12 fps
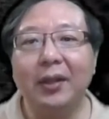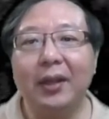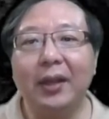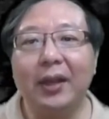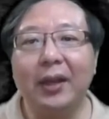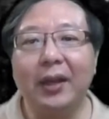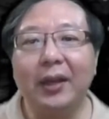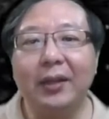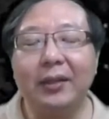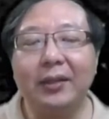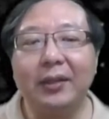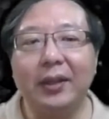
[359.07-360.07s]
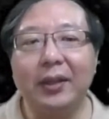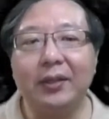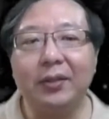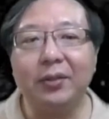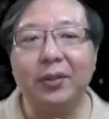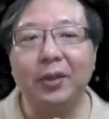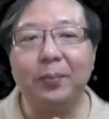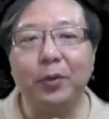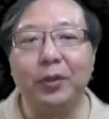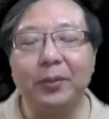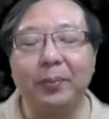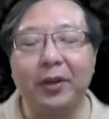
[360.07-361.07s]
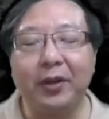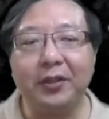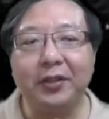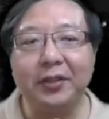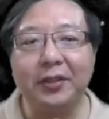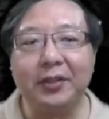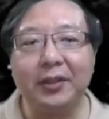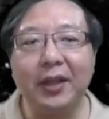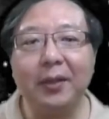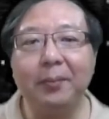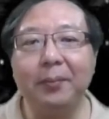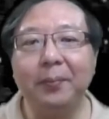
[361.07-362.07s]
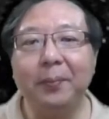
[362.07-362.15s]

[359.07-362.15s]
and then you input the parishioner's name,